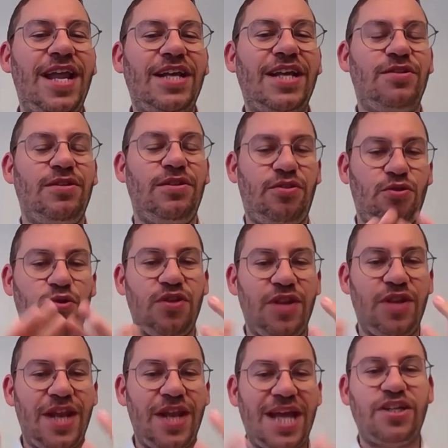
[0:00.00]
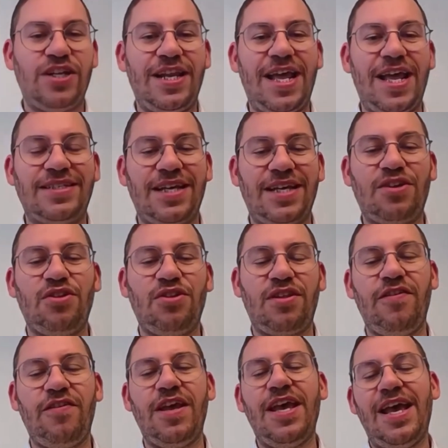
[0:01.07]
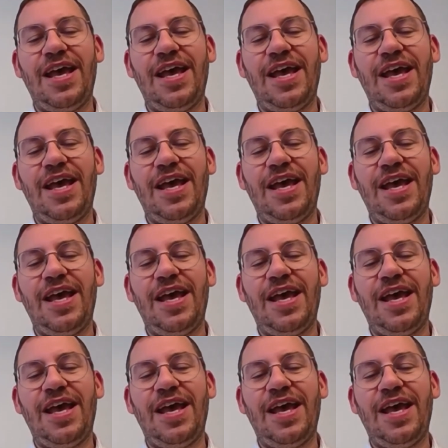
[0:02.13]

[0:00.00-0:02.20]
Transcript: through the national executive,